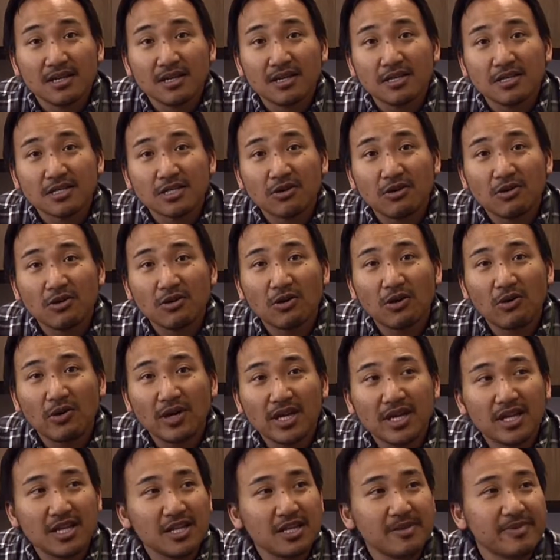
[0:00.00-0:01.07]
So
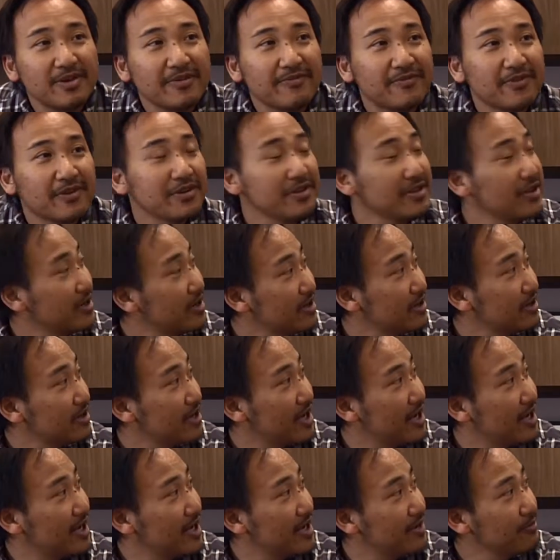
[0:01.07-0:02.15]
going a little bit
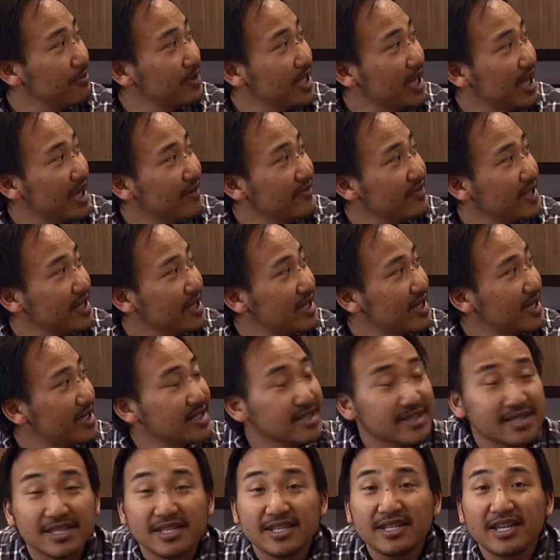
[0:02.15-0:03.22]
further, we have
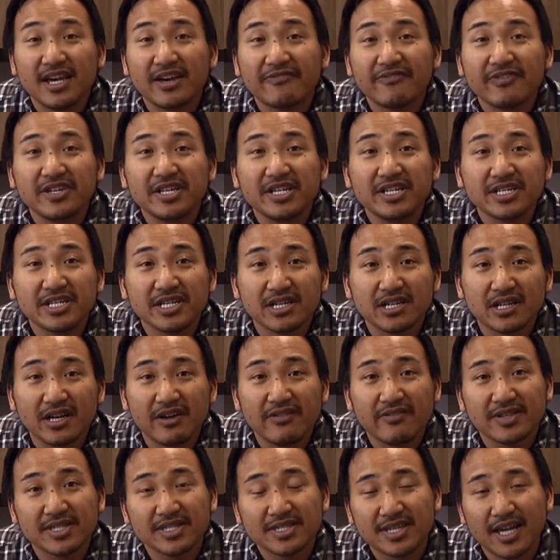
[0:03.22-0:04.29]
the definition
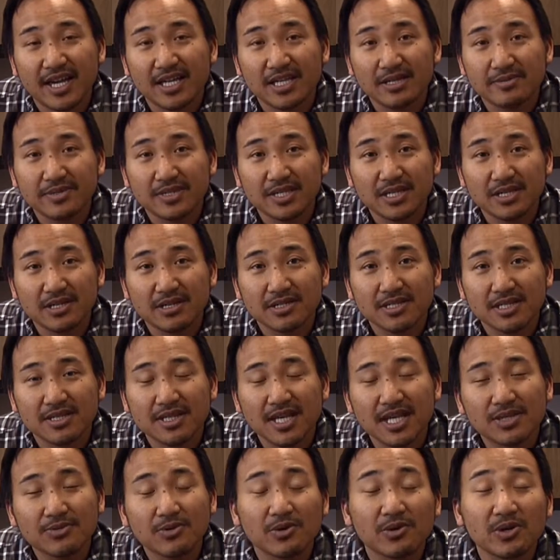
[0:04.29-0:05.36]
of asylum seekers, and
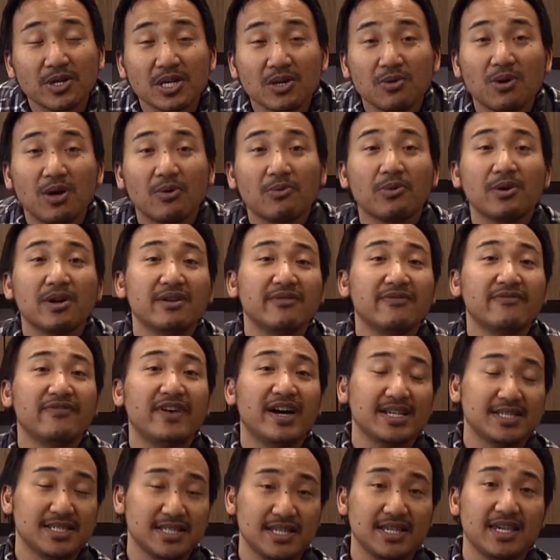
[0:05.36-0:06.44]
that's what we're
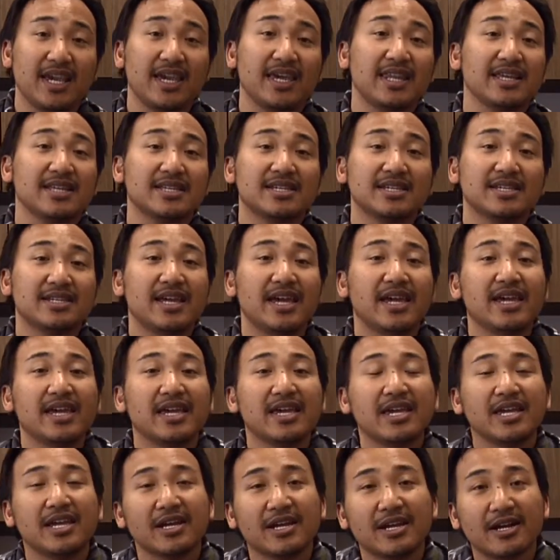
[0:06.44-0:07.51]
investigating
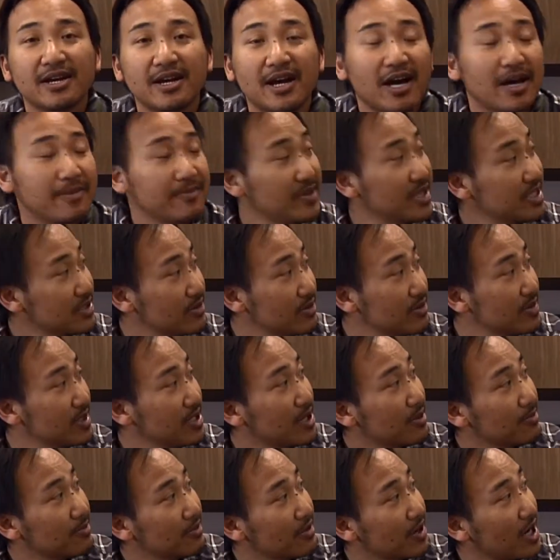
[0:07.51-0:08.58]
today here. This will be
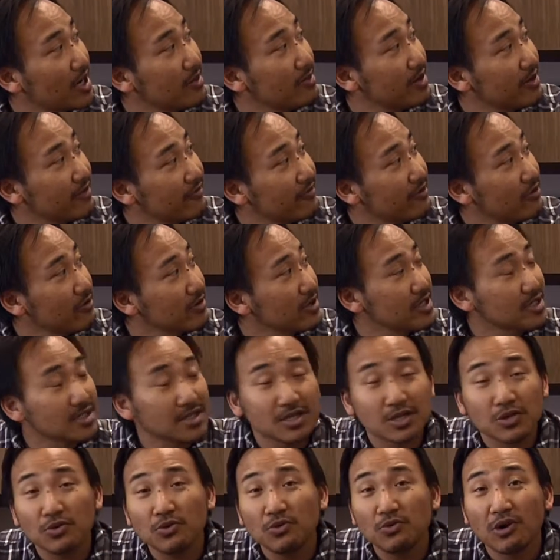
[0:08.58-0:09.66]
our primary focus,
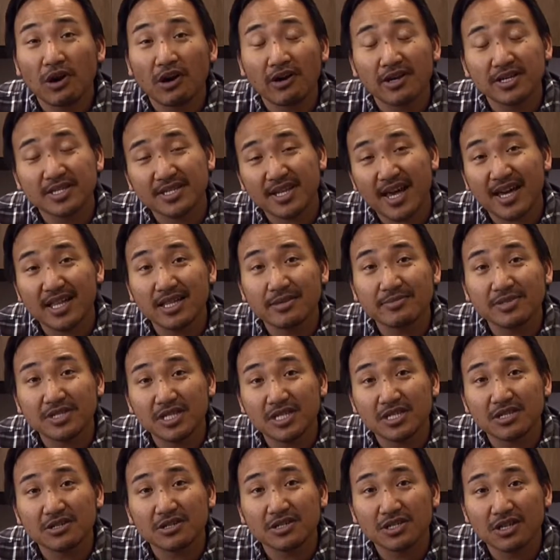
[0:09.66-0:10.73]
is who our asylum
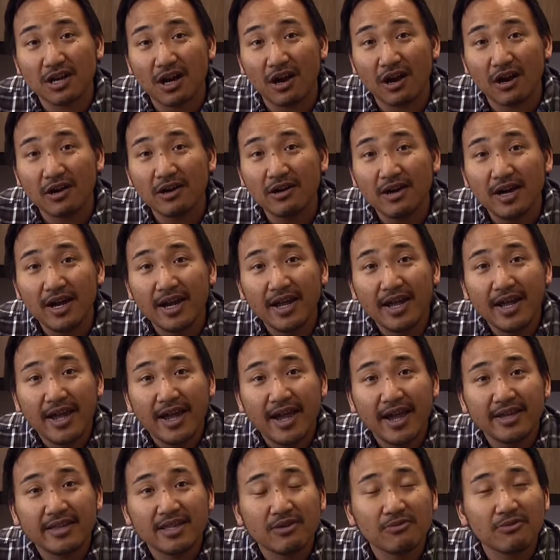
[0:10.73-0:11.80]
seekers are,
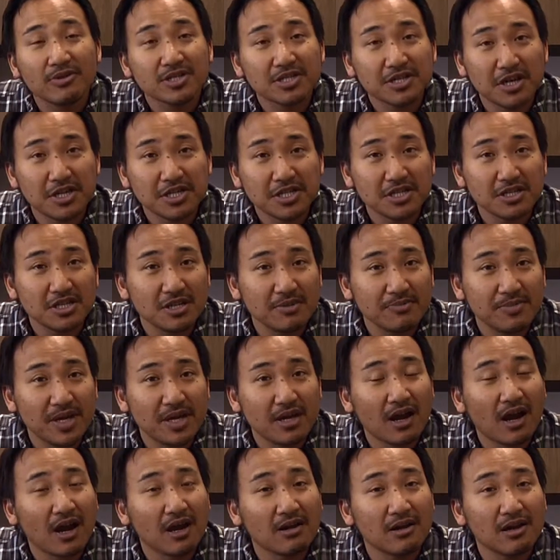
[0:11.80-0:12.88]
and then we'll touch a little bit
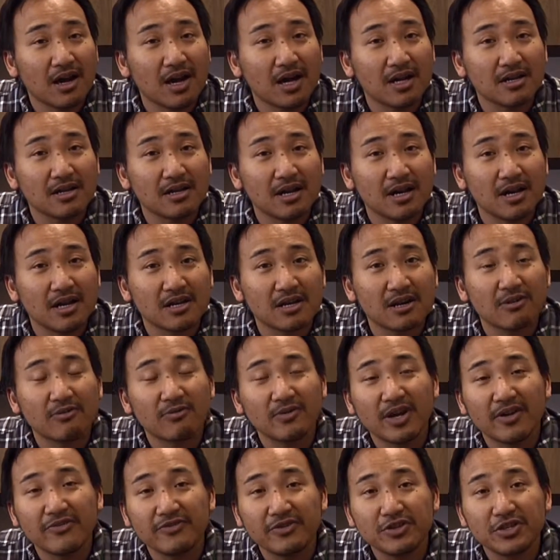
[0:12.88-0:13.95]
on our
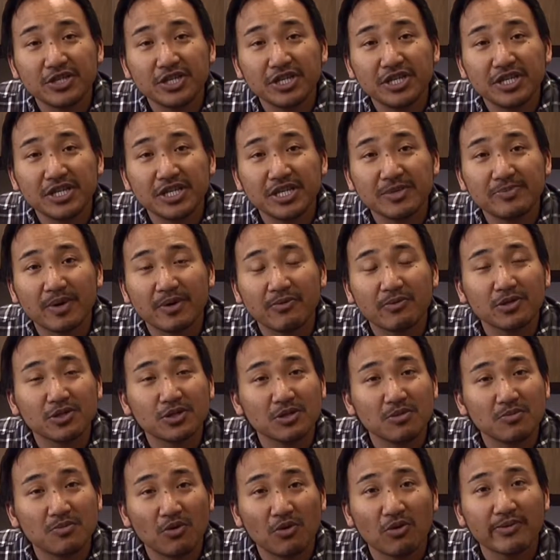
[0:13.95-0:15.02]
refugees, but we'll
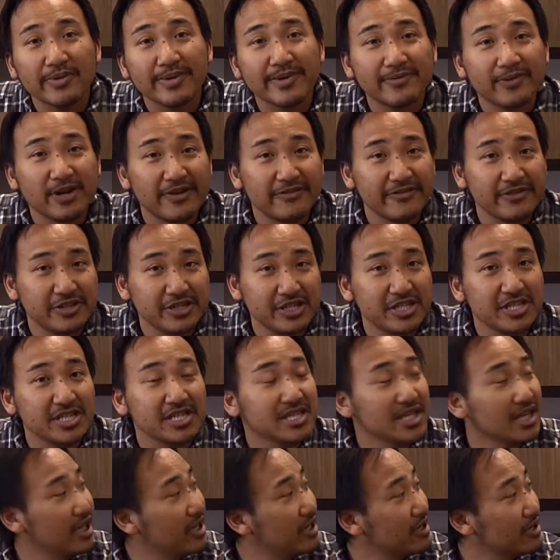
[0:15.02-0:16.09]
do more of
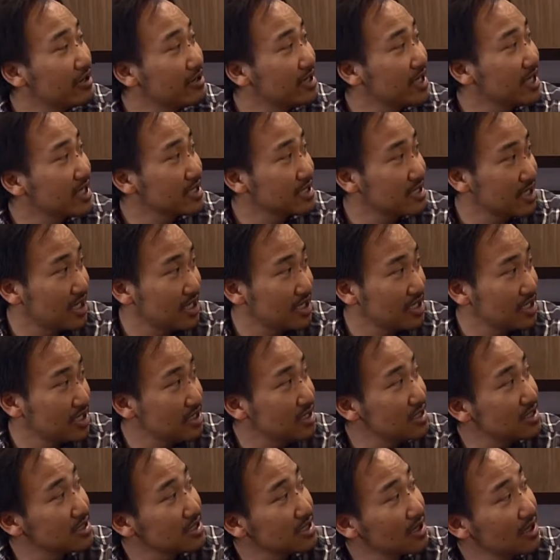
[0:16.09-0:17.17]
refugees in our next
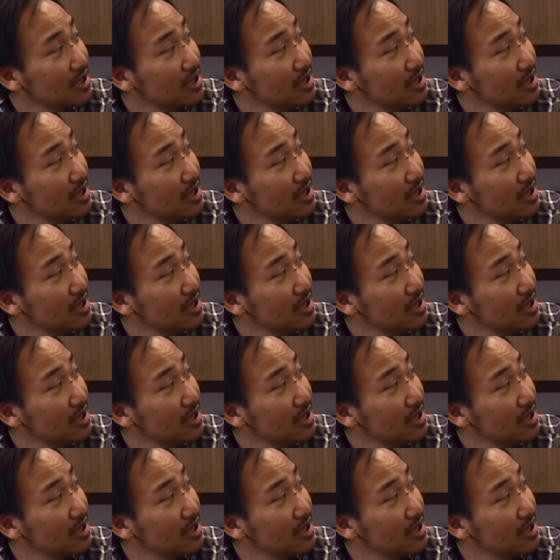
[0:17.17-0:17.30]
sessions.